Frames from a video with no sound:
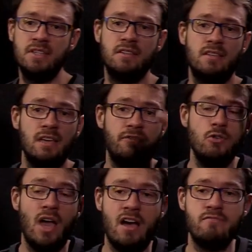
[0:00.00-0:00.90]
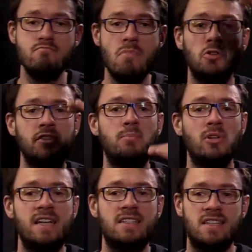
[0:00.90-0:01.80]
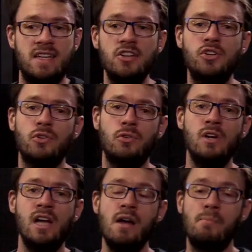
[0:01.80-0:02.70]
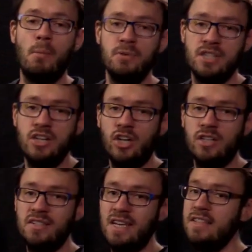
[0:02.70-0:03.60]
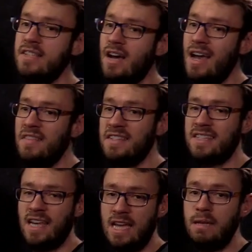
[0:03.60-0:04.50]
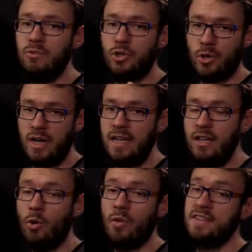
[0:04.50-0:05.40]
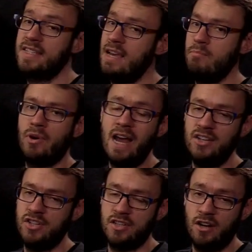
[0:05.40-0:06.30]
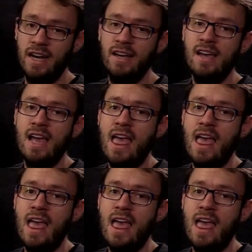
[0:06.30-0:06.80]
is that if you have multiple existential propositions inside the same tree, or the same branch, sorry,